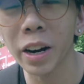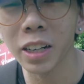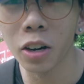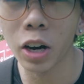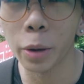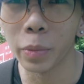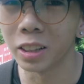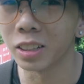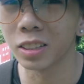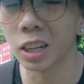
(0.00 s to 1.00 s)
right now I'm
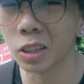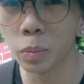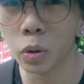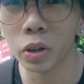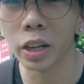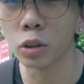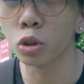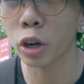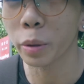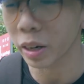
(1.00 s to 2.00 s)
at the starting point, and to
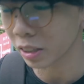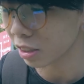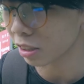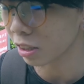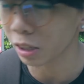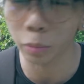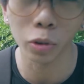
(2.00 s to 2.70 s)
track my distance, I'm